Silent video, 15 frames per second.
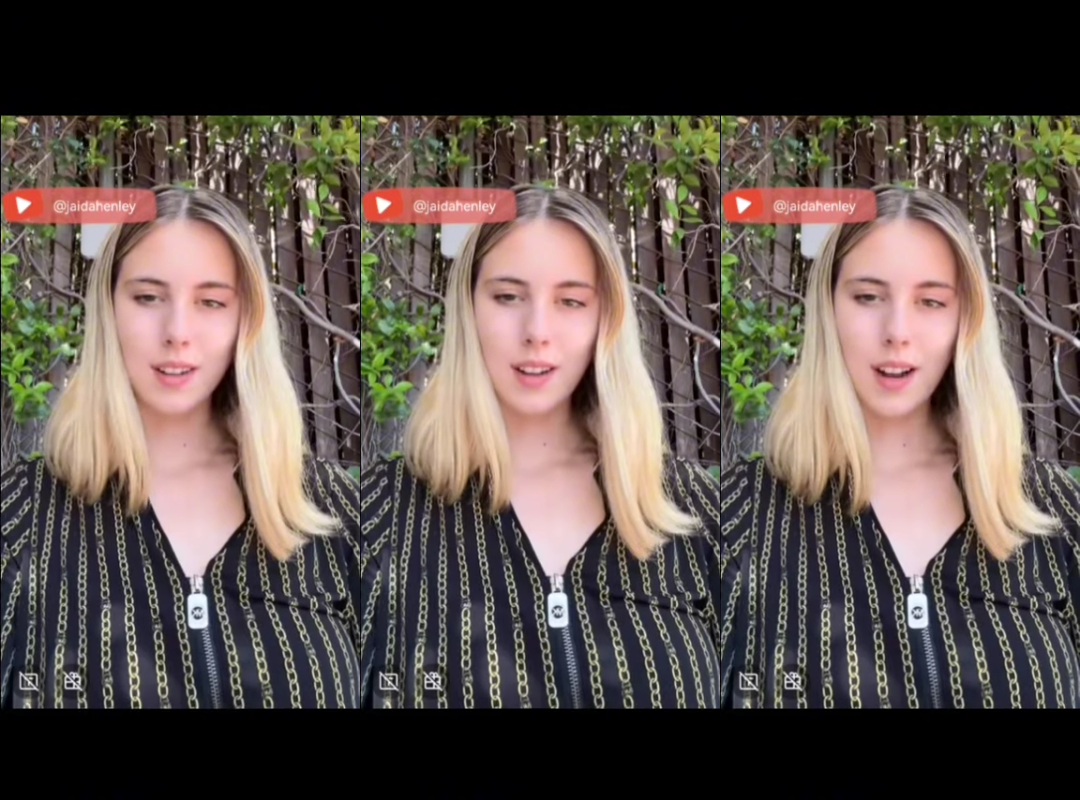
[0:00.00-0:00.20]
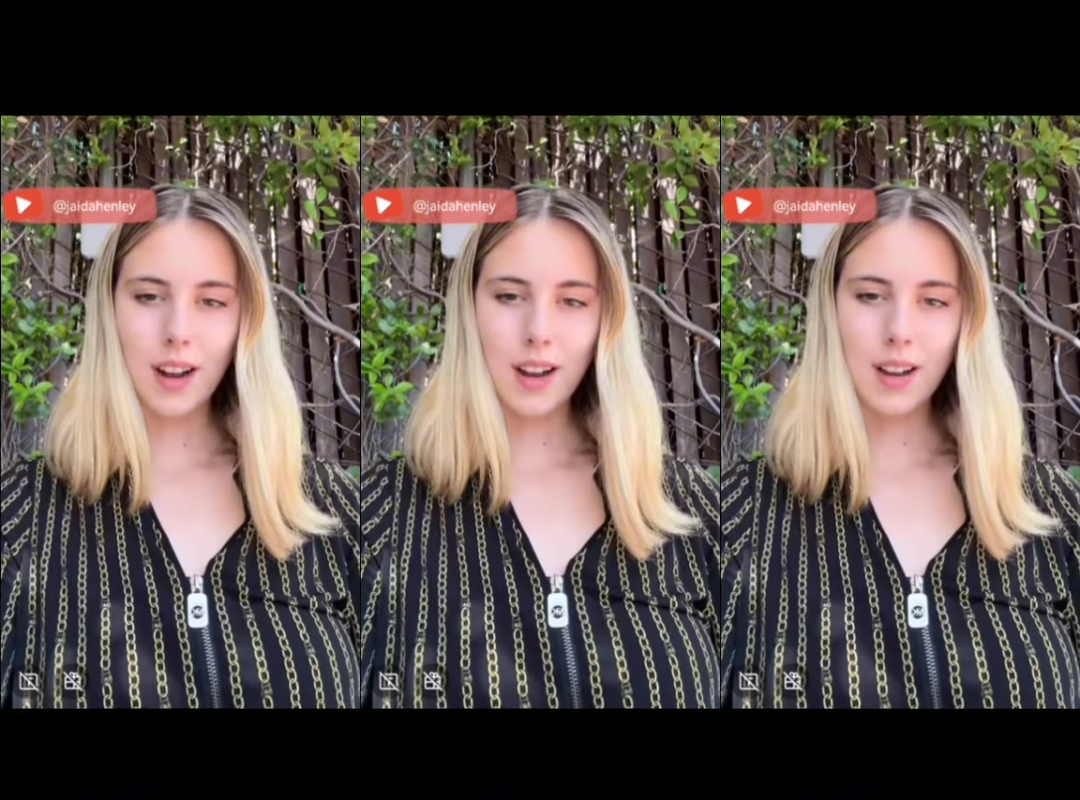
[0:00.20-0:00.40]

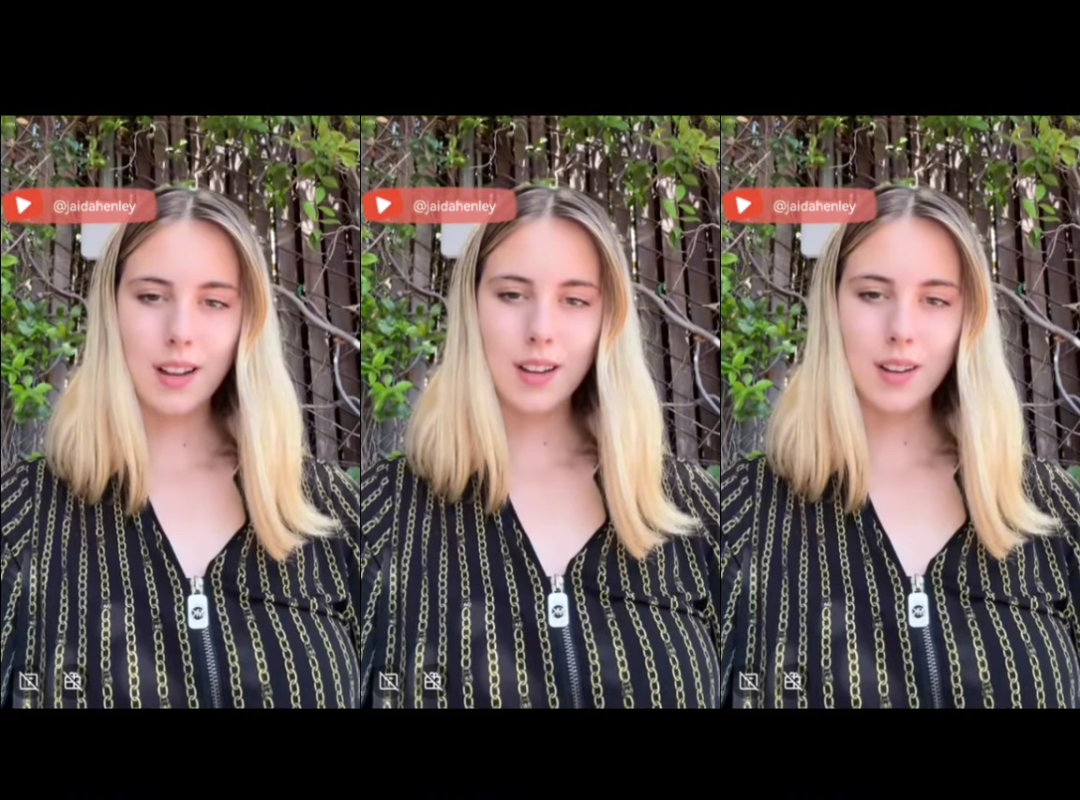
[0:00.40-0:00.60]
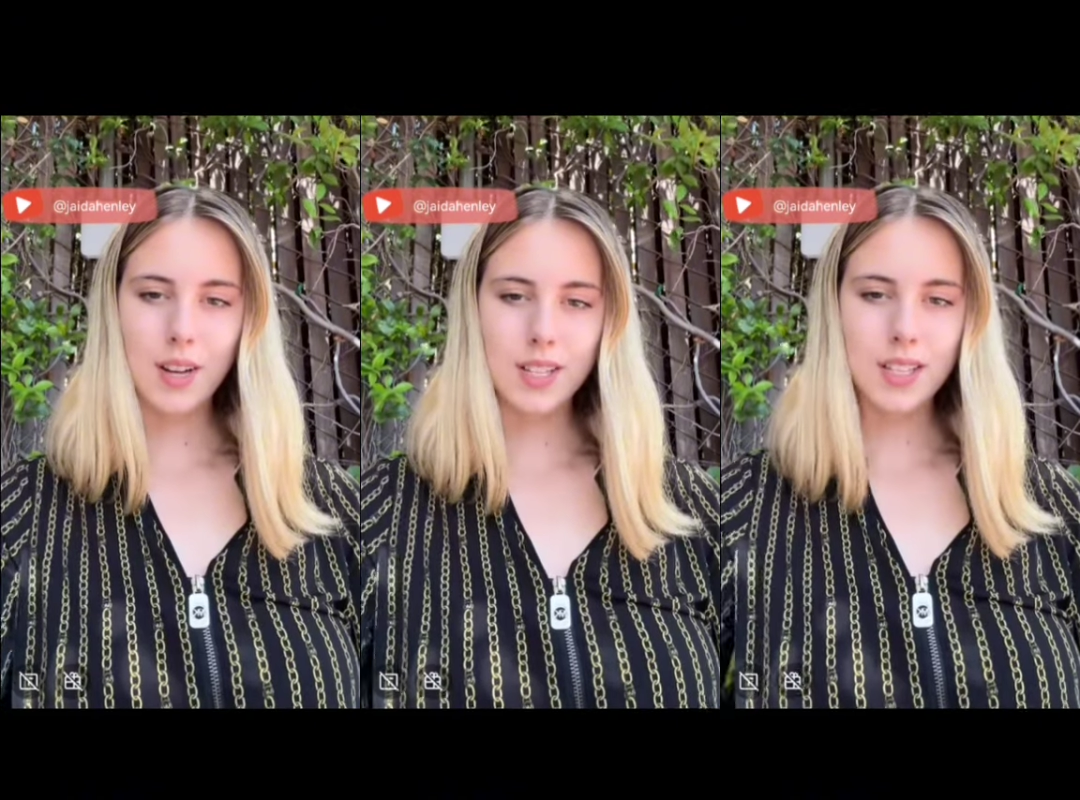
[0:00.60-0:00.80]
Hi,
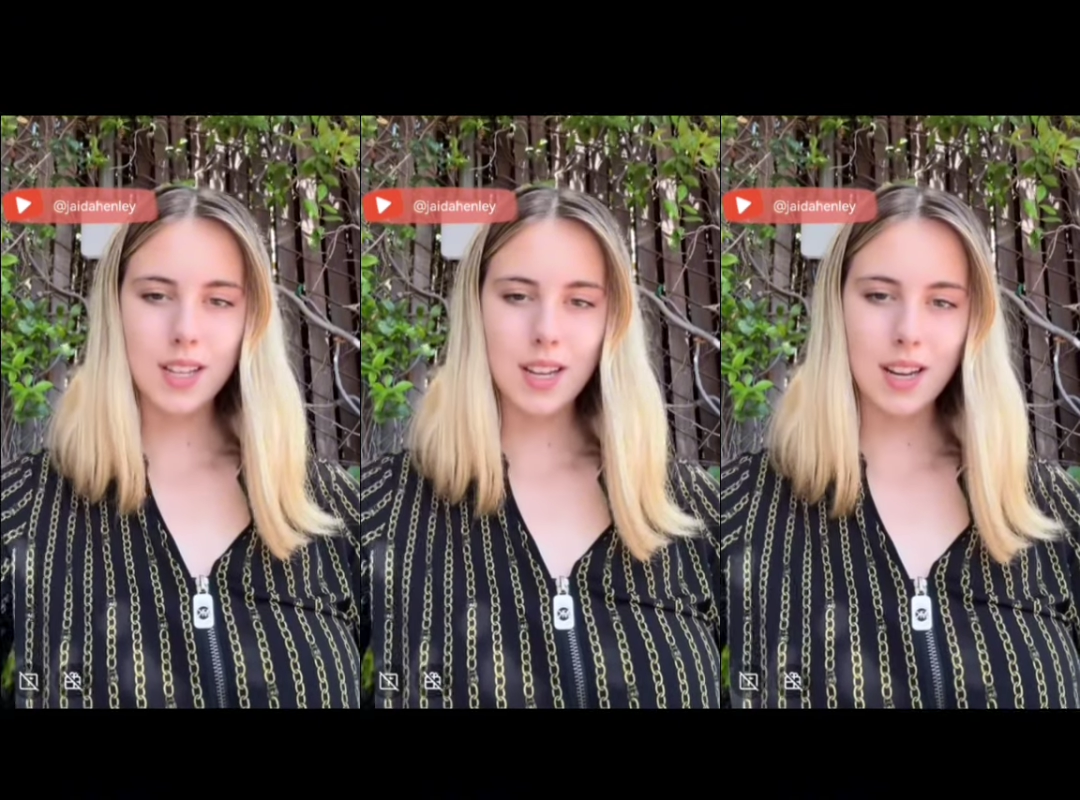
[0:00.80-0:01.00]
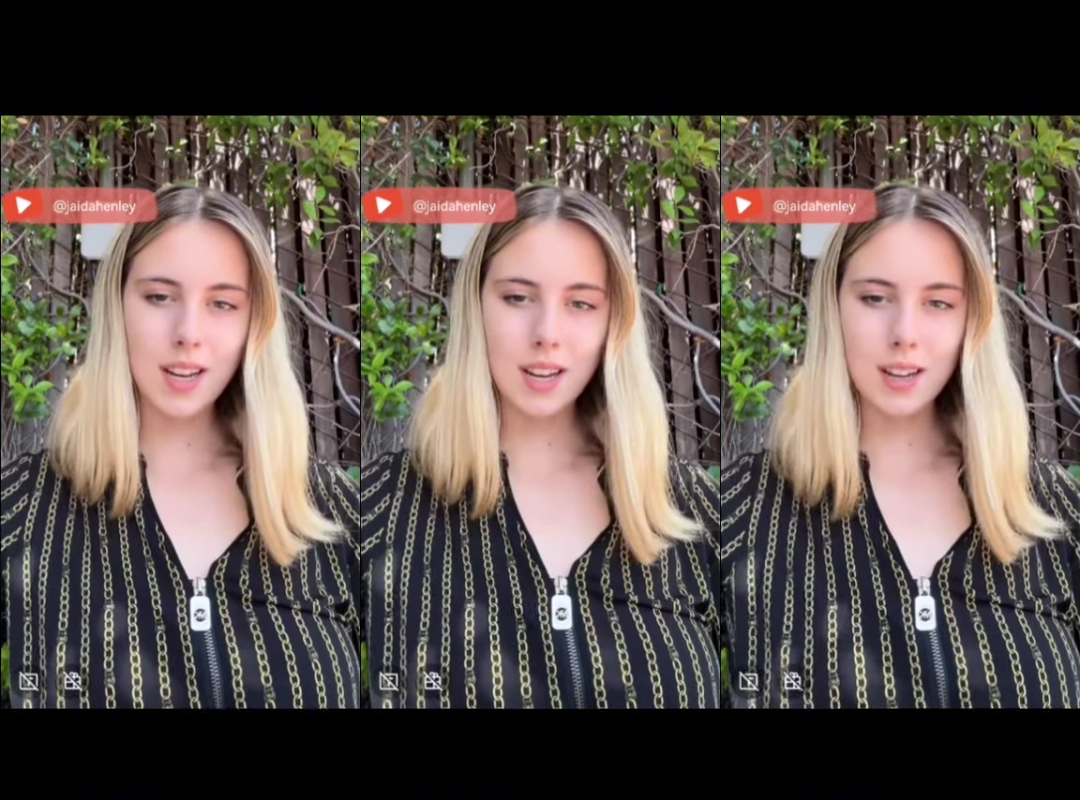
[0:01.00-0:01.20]

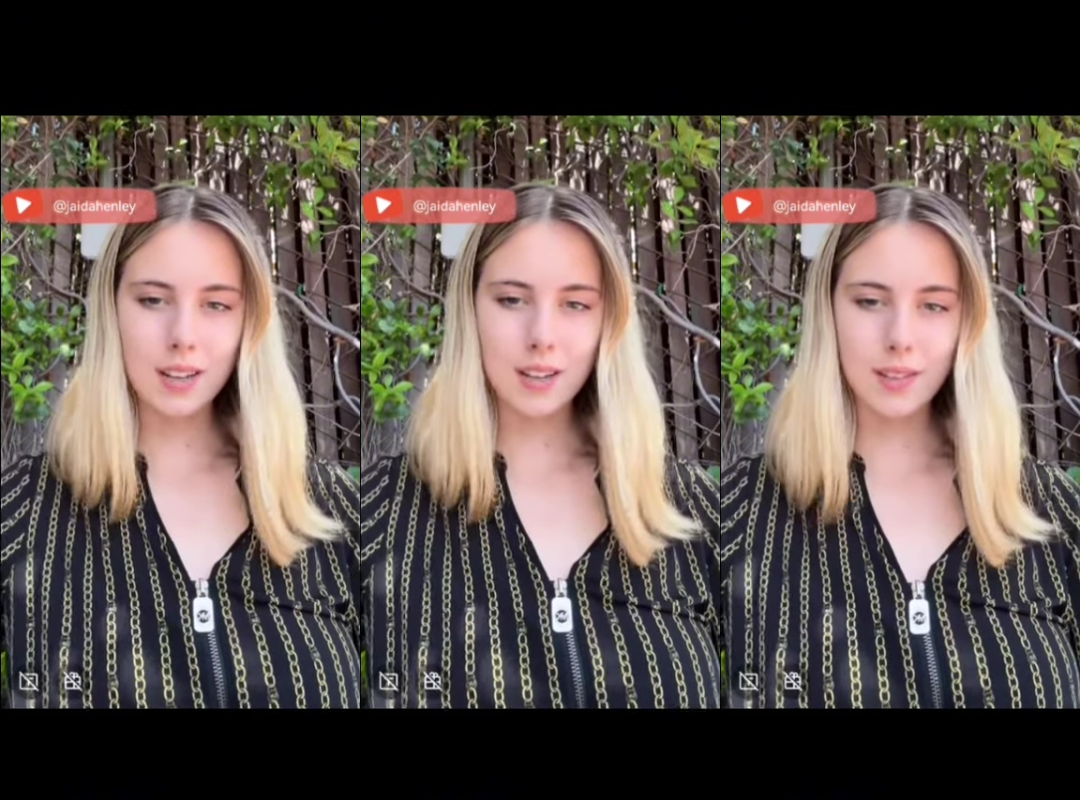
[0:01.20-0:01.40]
USA.